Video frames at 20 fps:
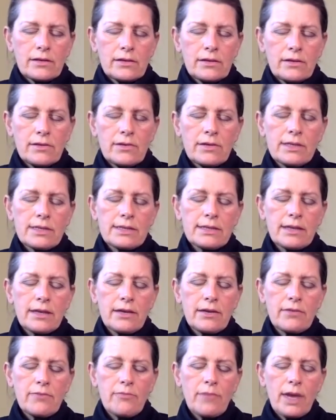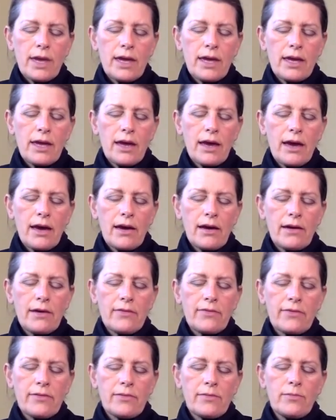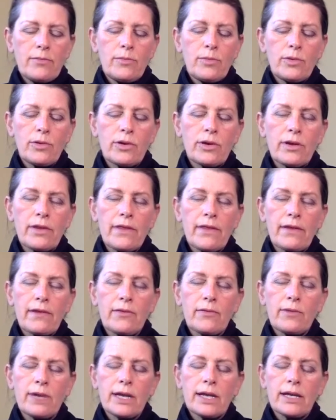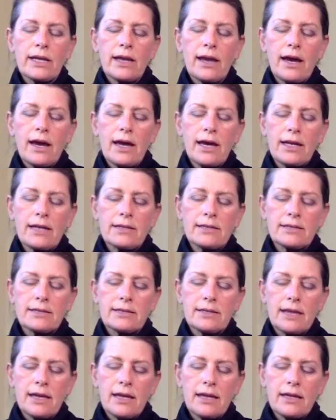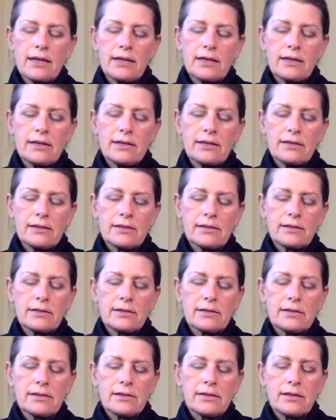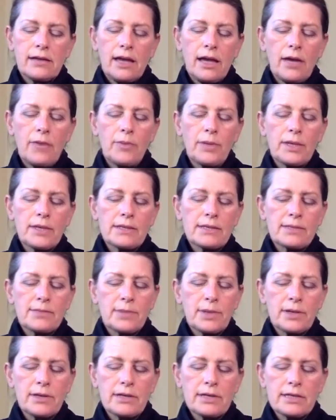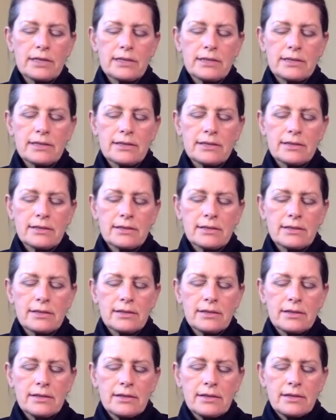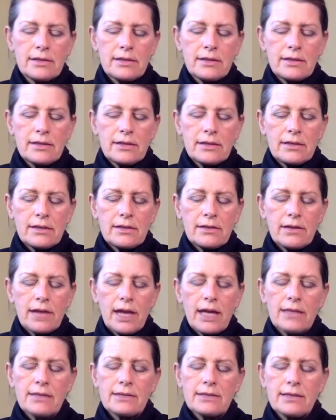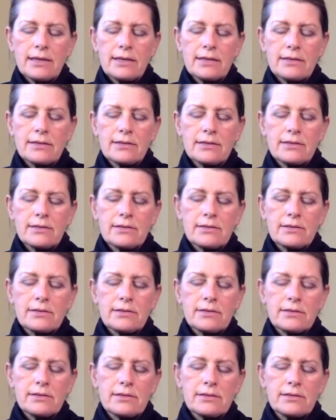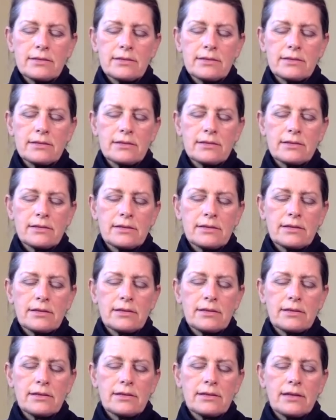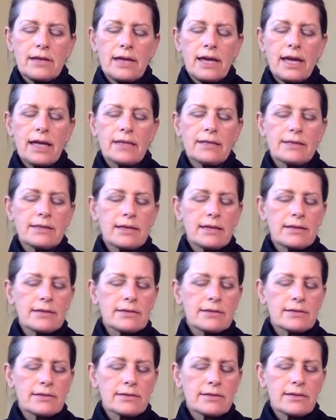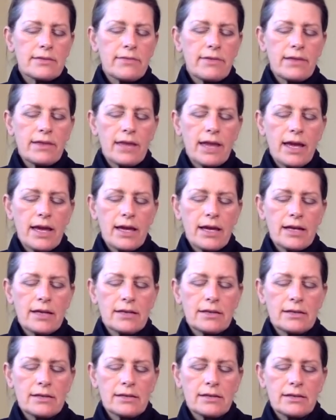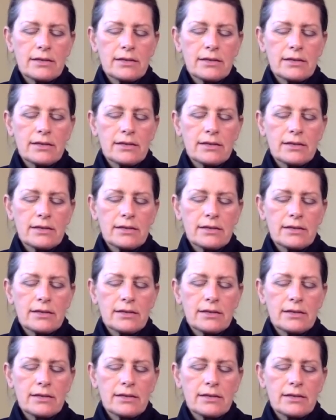Notice that you may have more than one guide today, helping spirits, your ancestors, ancestors of the land,